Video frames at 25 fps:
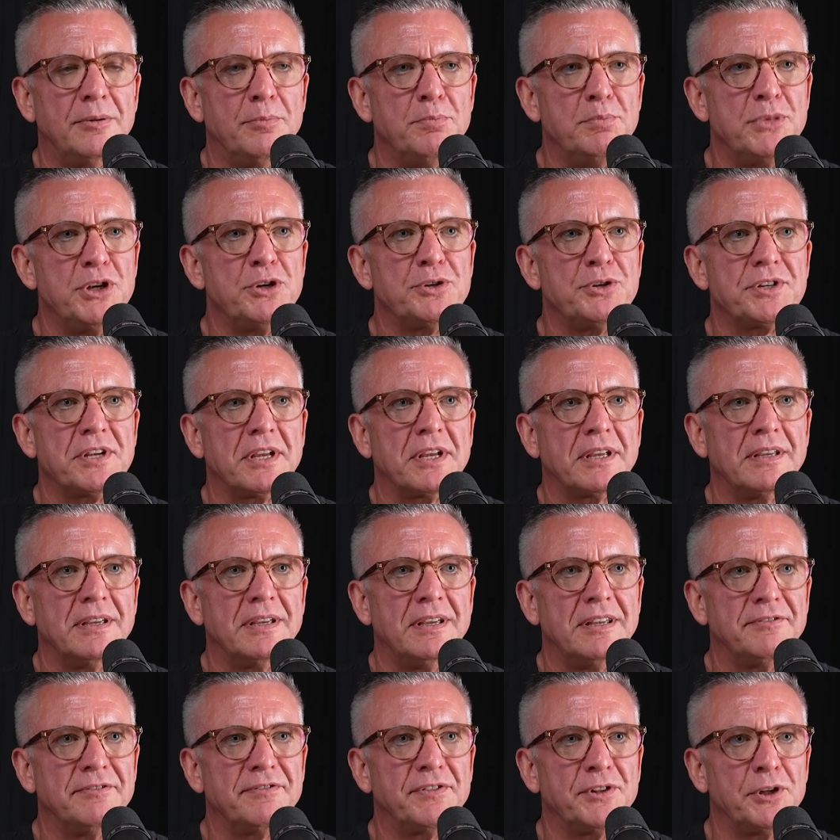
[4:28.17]
music
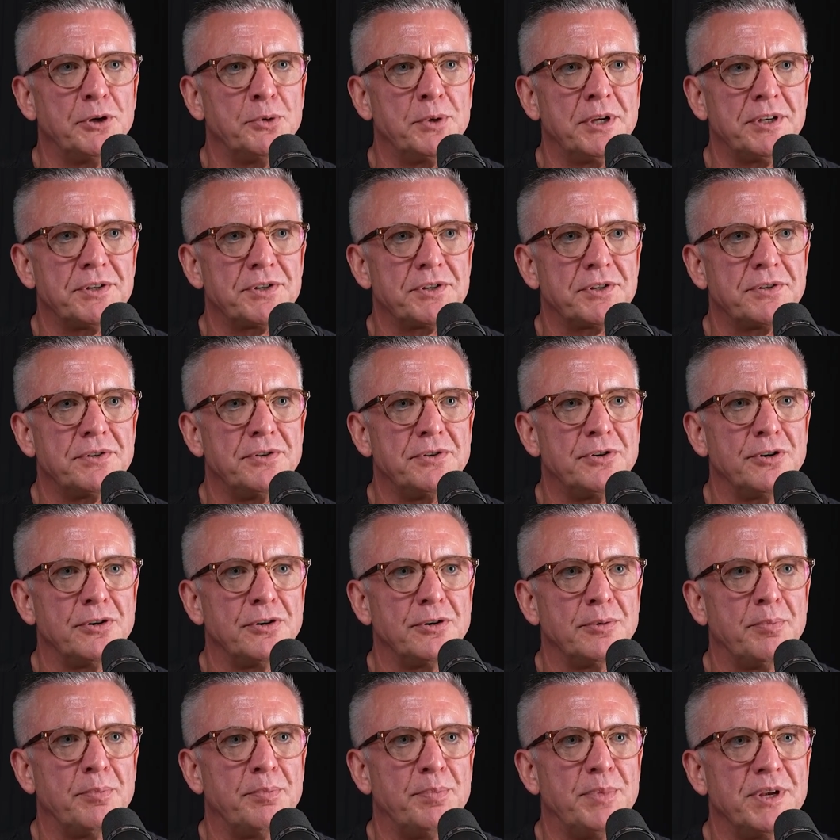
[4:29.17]
influenced
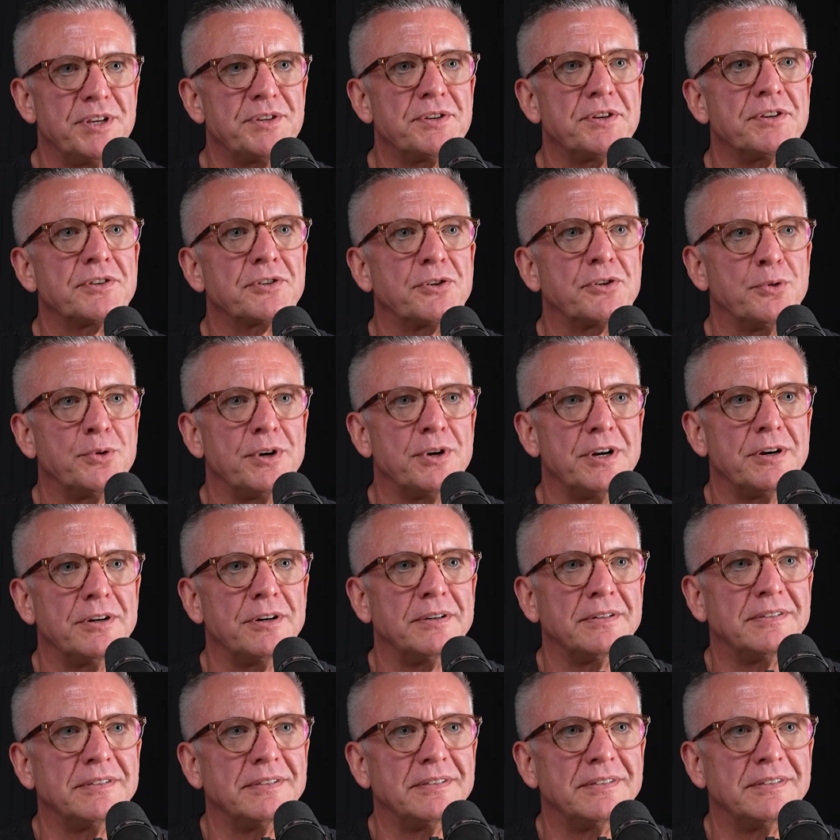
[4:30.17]
your business career?